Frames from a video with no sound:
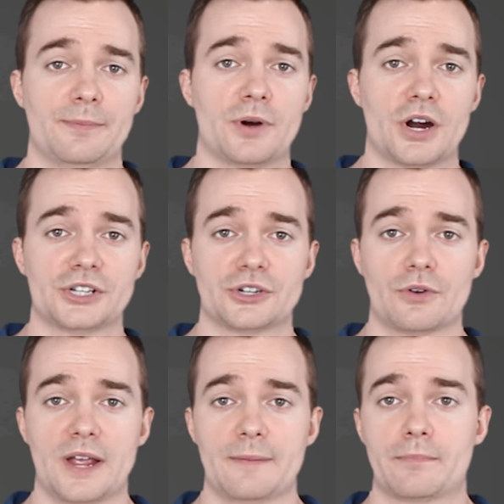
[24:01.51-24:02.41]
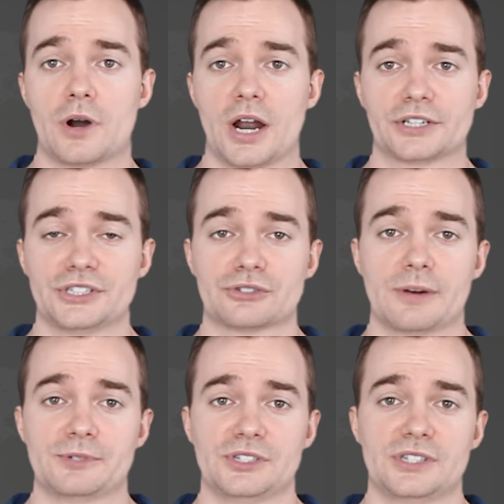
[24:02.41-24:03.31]
to par to create product
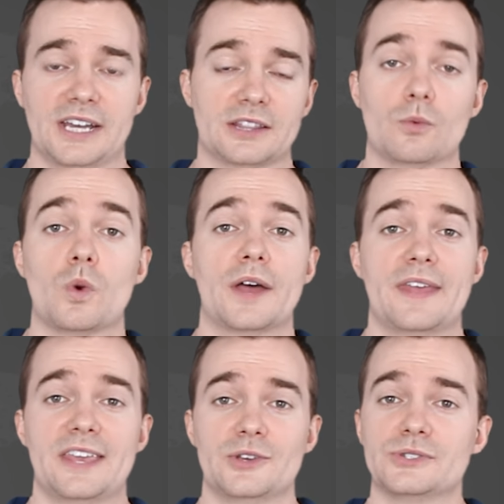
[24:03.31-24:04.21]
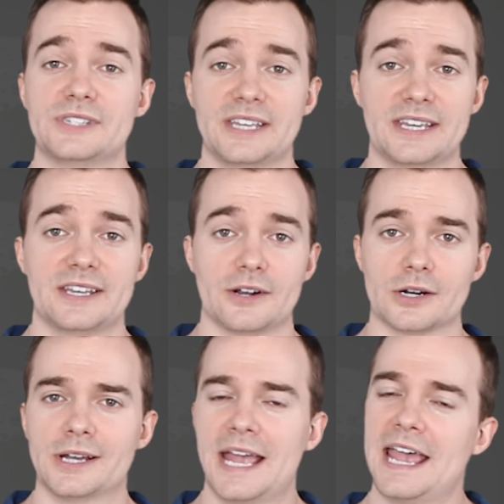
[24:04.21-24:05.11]
descriptions like the one that you see here.
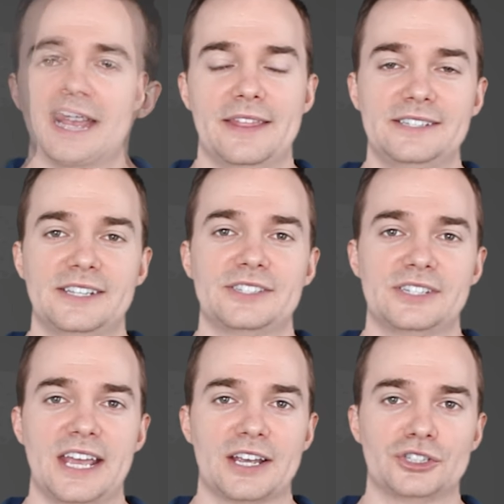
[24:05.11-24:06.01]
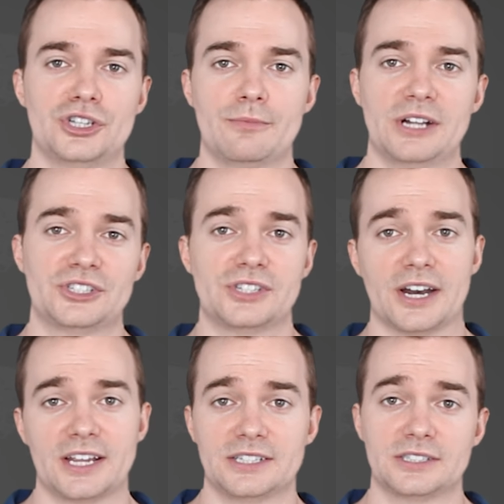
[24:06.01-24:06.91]
And this doesn't take too much
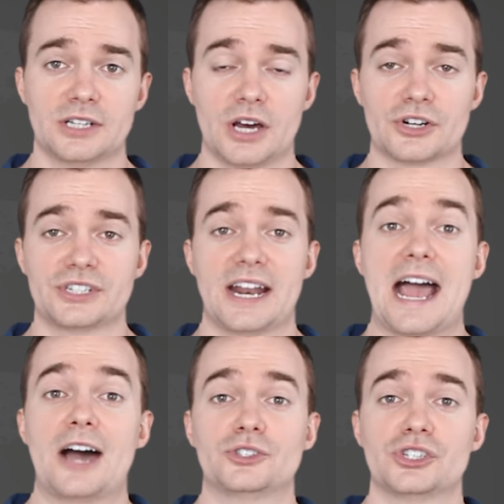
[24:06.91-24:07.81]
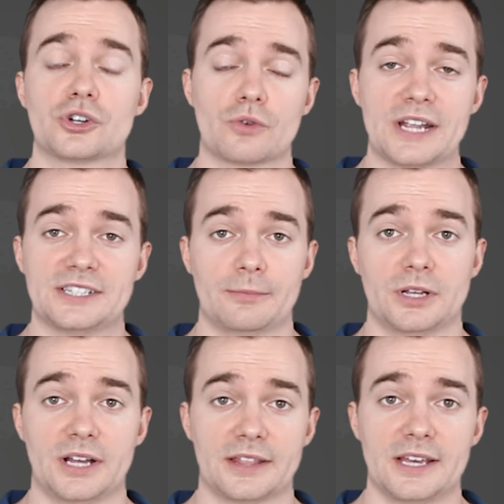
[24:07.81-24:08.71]
studying to understand how to create
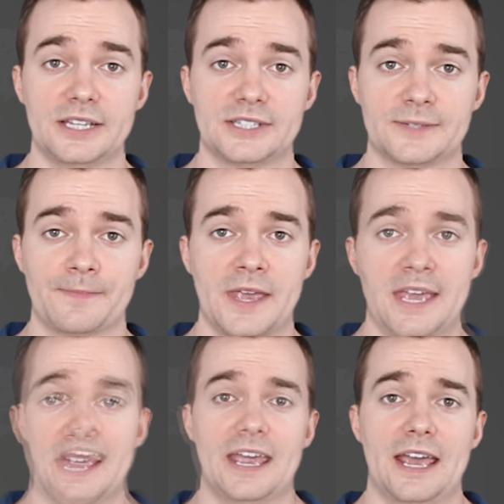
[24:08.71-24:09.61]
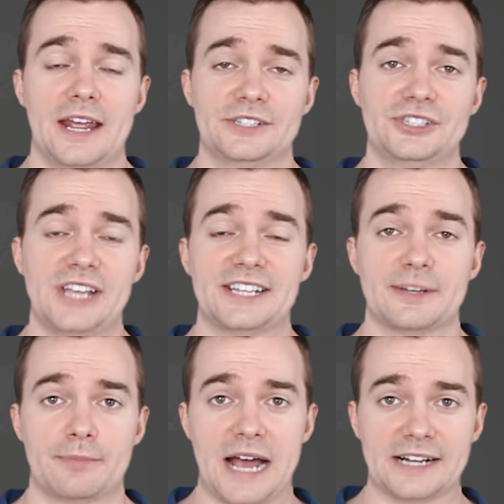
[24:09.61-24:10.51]
something like this. And it just takes
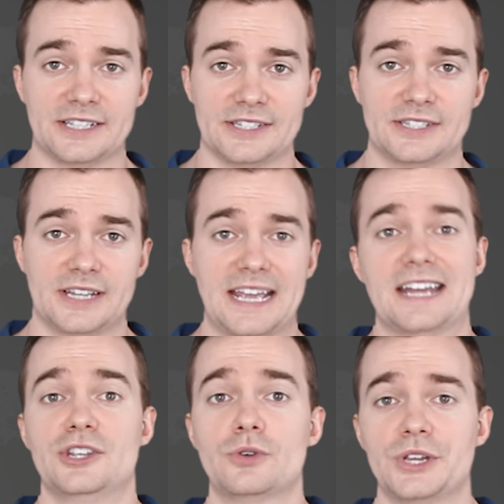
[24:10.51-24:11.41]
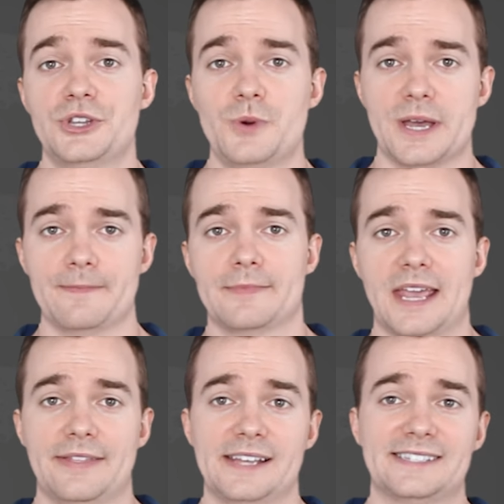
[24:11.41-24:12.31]
some practice, and you can do it.
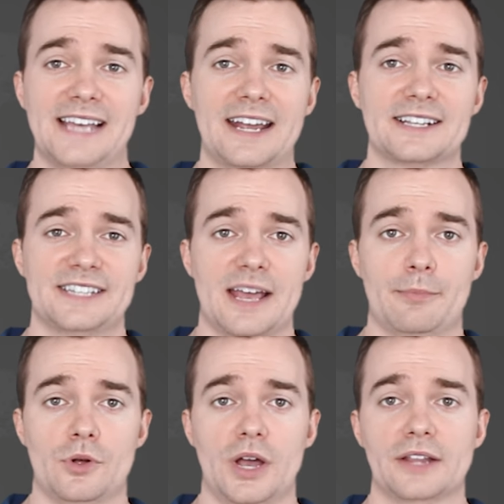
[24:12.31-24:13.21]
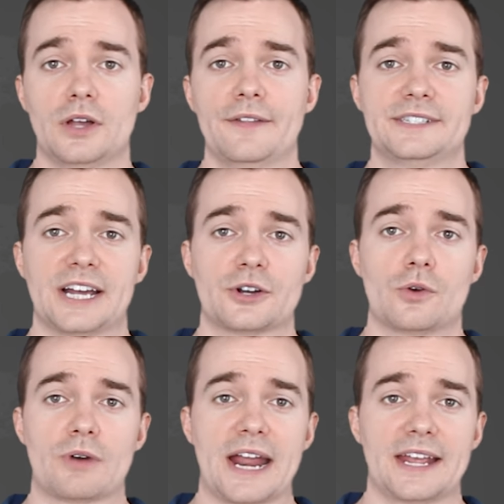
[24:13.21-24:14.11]
In this second example, a lot of technical
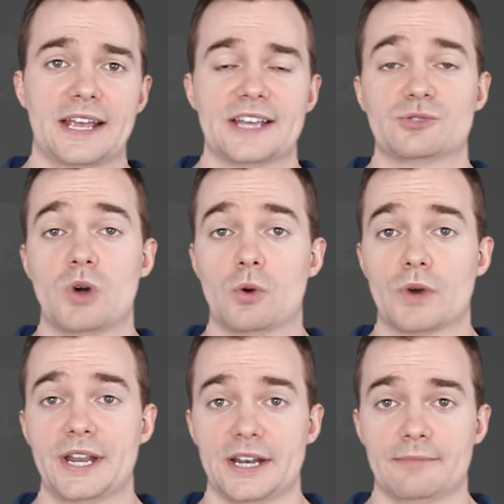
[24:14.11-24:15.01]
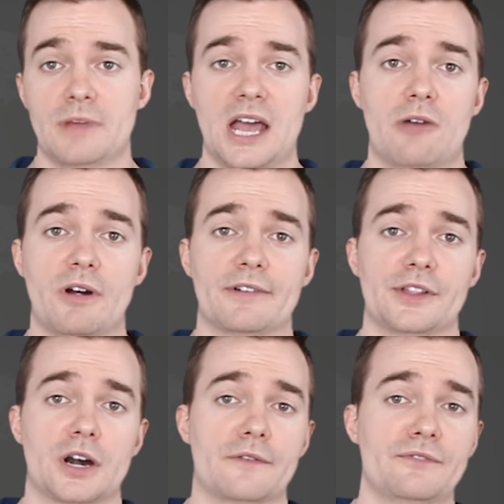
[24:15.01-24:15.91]
writing is well written. However,
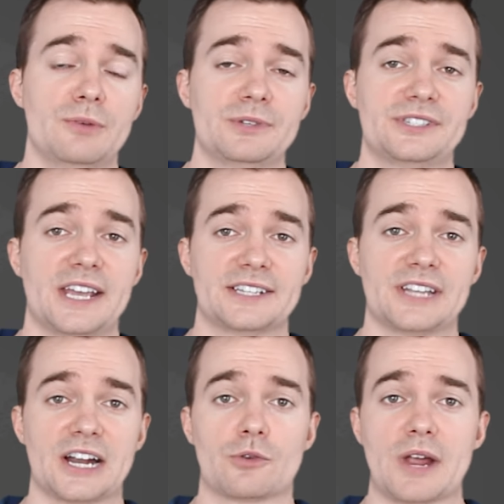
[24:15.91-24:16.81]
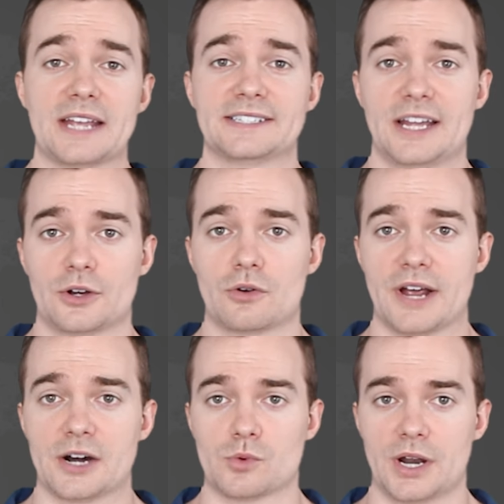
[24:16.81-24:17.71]
there are a few mistakes that a great technical
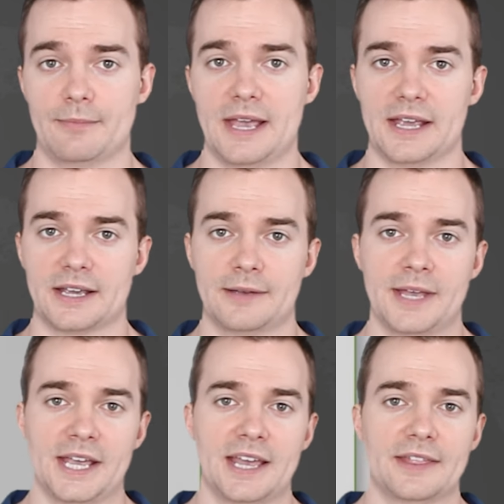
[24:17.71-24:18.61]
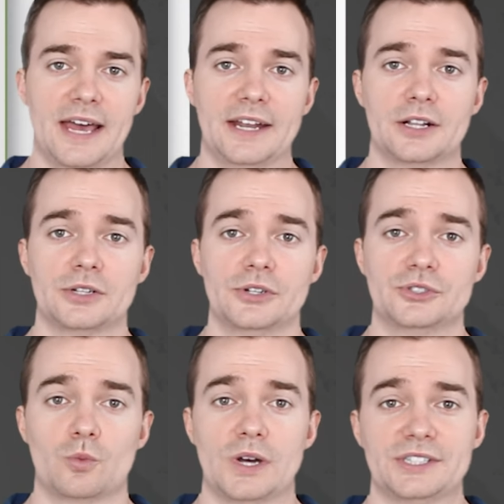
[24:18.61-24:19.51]
writer wouldn't make. That
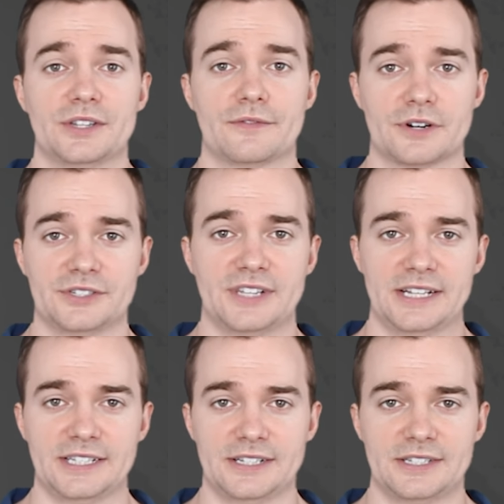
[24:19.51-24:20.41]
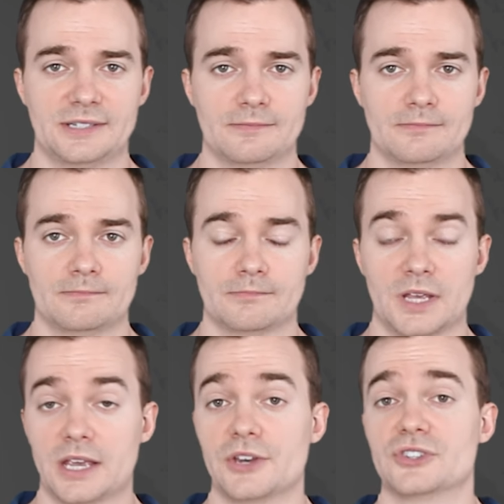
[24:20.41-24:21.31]
includes what's in the first sentence.
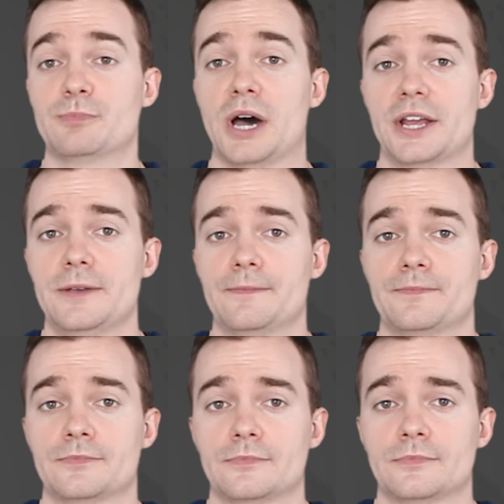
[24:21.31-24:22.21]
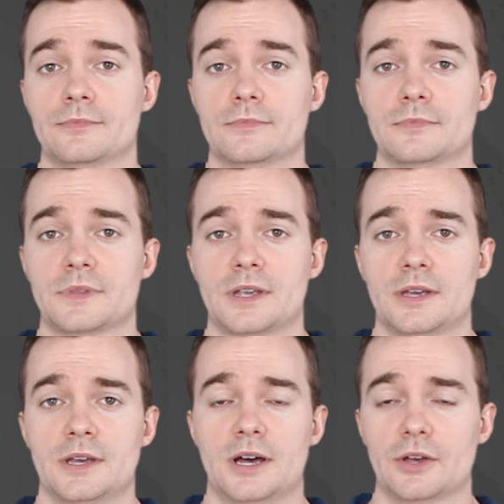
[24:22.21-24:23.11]
Can you spot it?
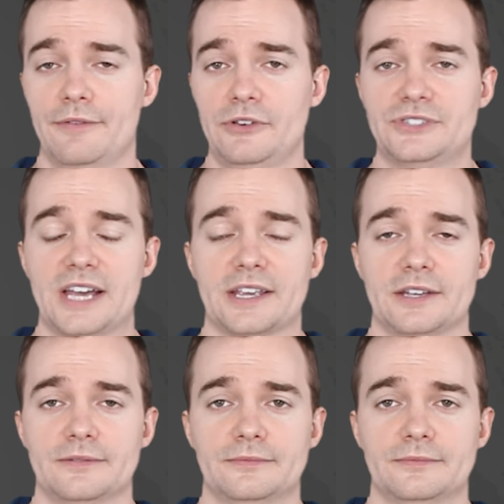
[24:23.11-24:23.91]
I'll give you a second.